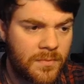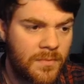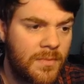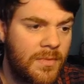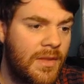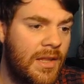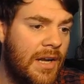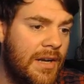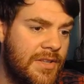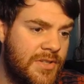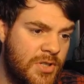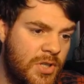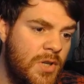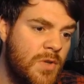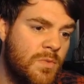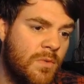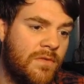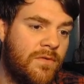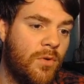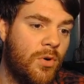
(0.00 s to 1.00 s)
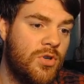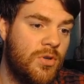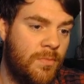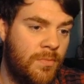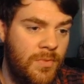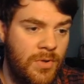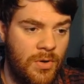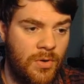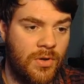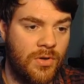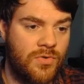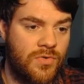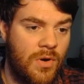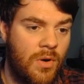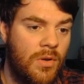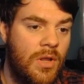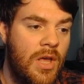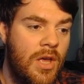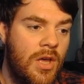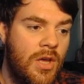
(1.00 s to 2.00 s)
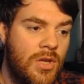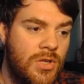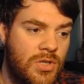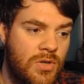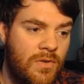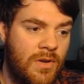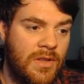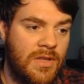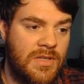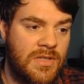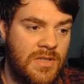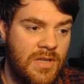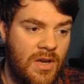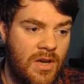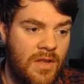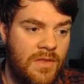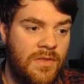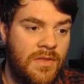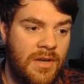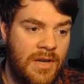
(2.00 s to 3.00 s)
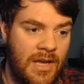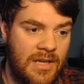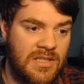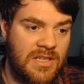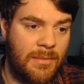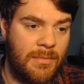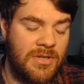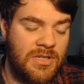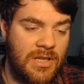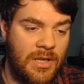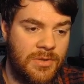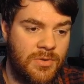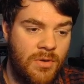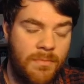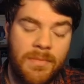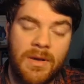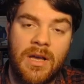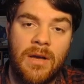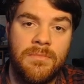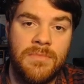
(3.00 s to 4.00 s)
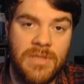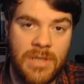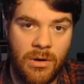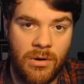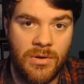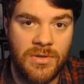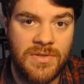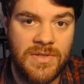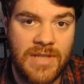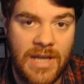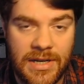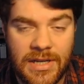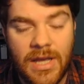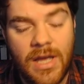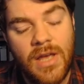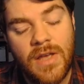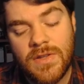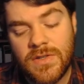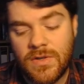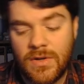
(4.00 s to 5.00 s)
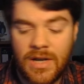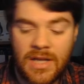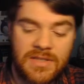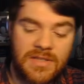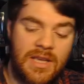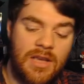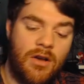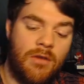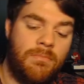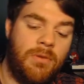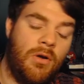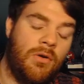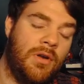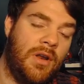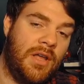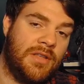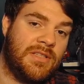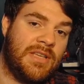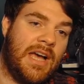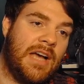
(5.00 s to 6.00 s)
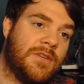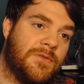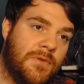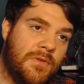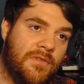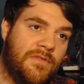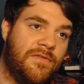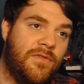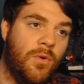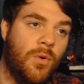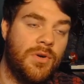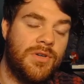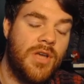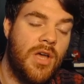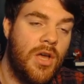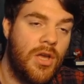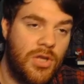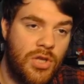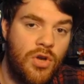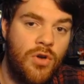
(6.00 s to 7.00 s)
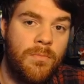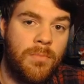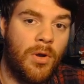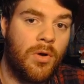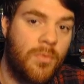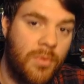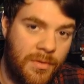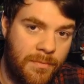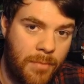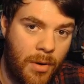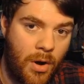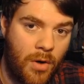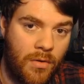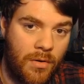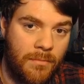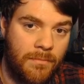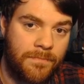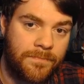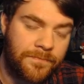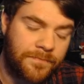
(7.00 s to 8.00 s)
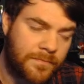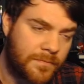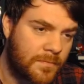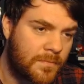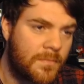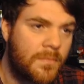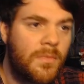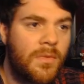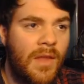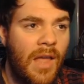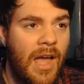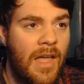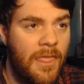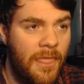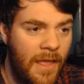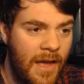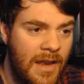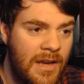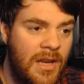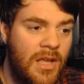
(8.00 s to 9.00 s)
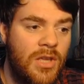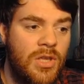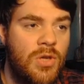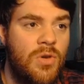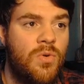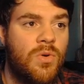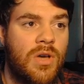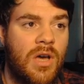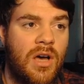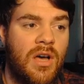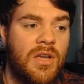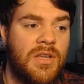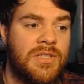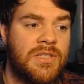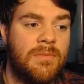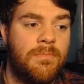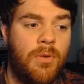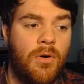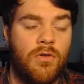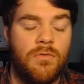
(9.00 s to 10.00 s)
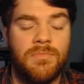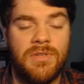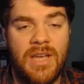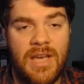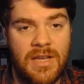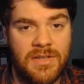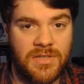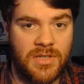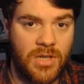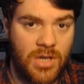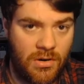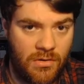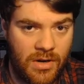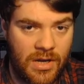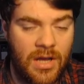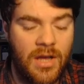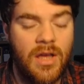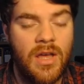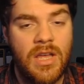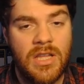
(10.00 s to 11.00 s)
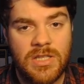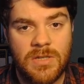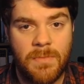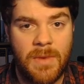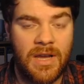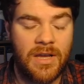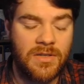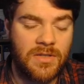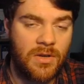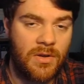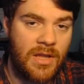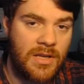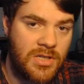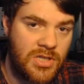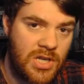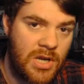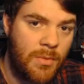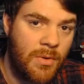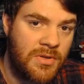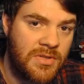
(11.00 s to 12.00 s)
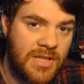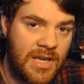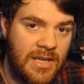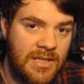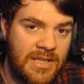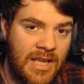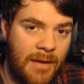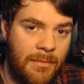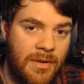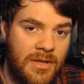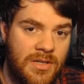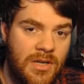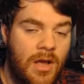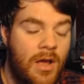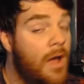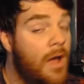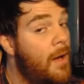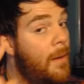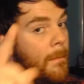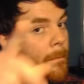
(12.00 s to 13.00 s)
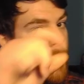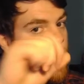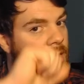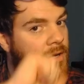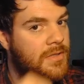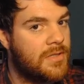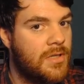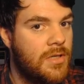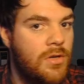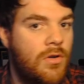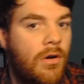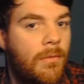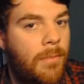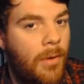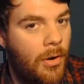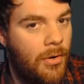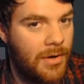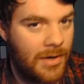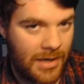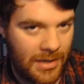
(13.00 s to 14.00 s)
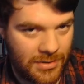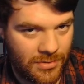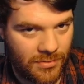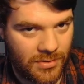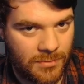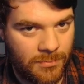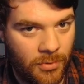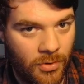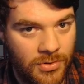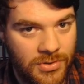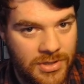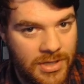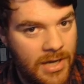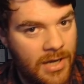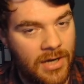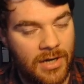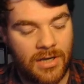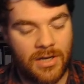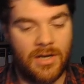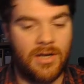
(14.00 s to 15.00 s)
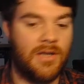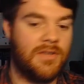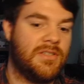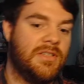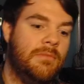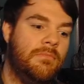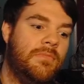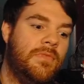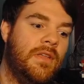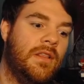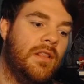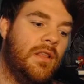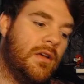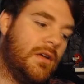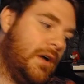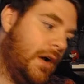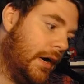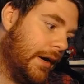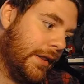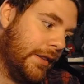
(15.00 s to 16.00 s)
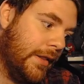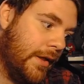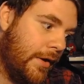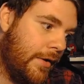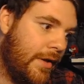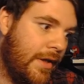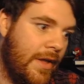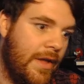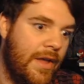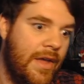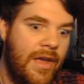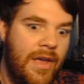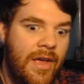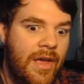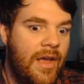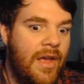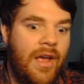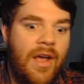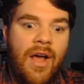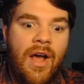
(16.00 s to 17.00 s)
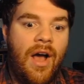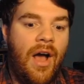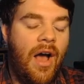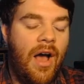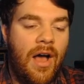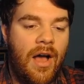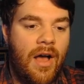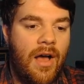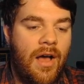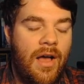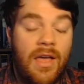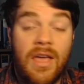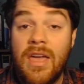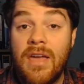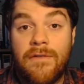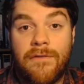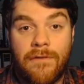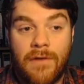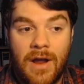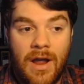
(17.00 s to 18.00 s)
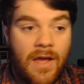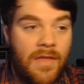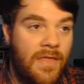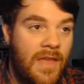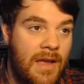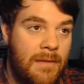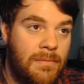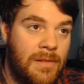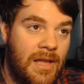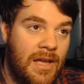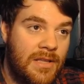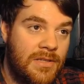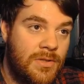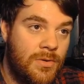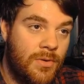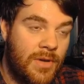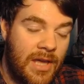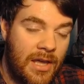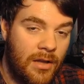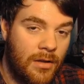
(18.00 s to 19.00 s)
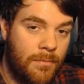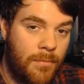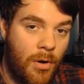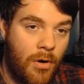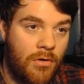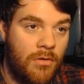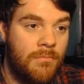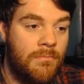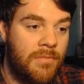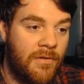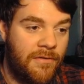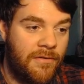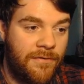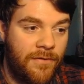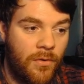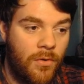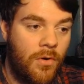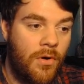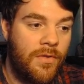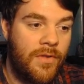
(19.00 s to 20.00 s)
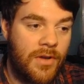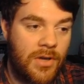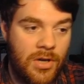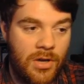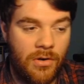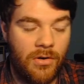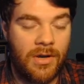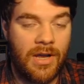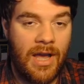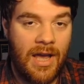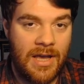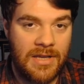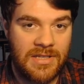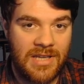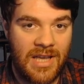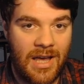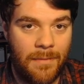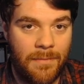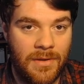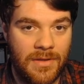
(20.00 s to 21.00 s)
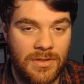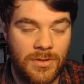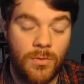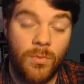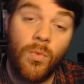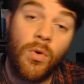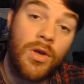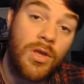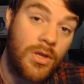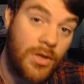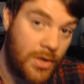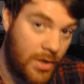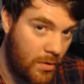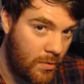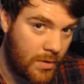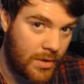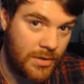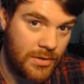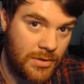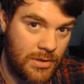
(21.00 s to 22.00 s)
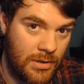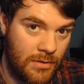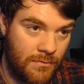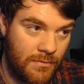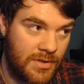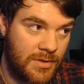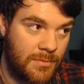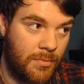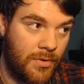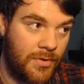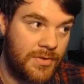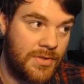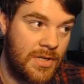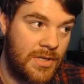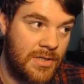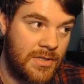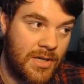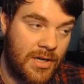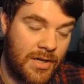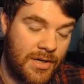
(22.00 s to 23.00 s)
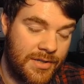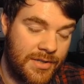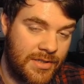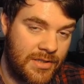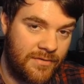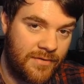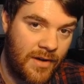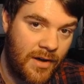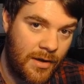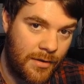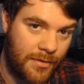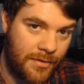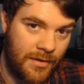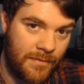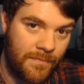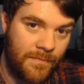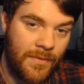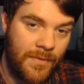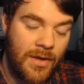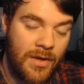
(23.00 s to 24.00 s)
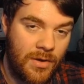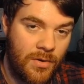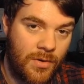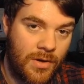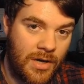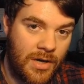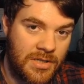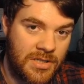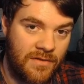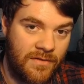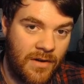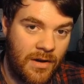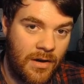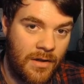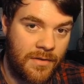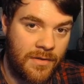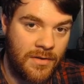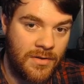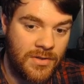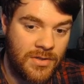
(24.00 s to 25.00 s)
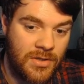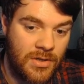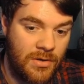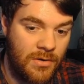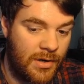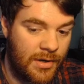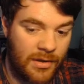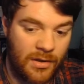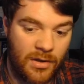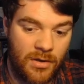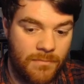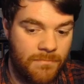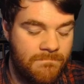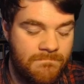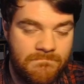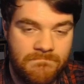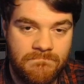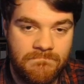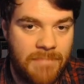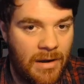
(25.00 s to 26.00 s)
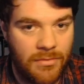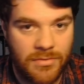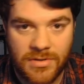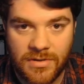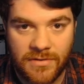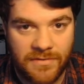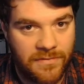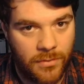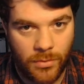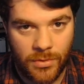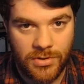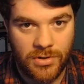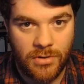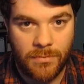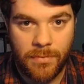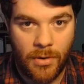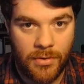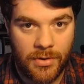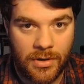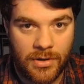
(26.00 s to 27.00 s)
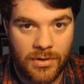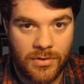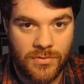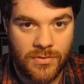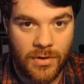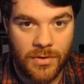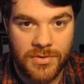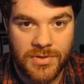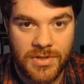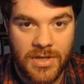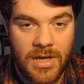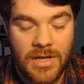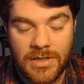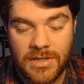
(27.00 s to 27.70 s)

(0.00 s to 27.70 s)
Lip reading: And let's choose one forward you control. During this turn, the next damage dealt to it becomes 0 instead. So let's say your opponent attacks with a forward. You block with Porum, and then you cast Porum's S Curaga to make it so that she won't take damage. But your opponent has a response. They're going to cast something like, I don't know, Ifrit, and they plan to kill Porum before the Curaga S happens. What you can do in response is cast Leviathan. You cast Leviathan to, I don't know, bounce a forward your opponent controls.